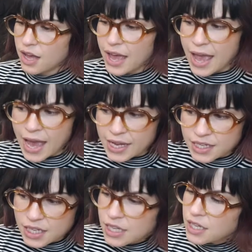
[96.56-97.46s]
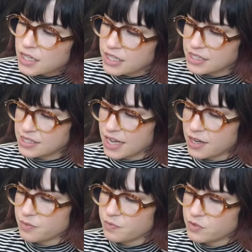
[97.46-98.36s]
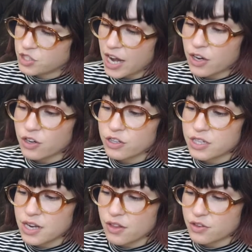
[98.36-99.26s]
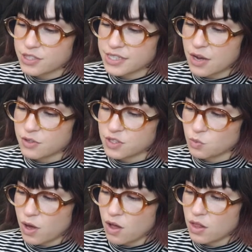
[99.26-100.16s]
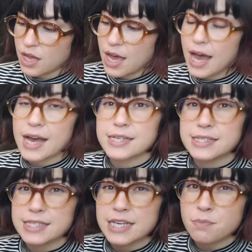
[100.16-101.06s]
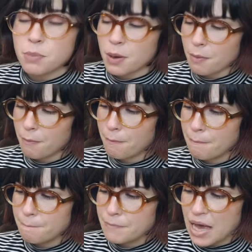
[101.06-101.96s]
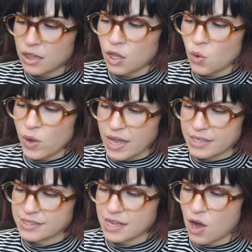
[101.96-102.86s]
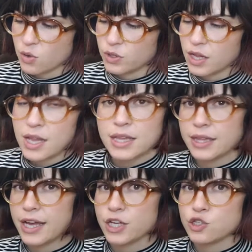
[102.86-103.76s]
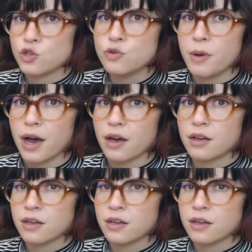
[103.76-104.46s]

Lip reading: Annie, he said. Jack heard another sound as well, a deep bellowing sound, like a tuba.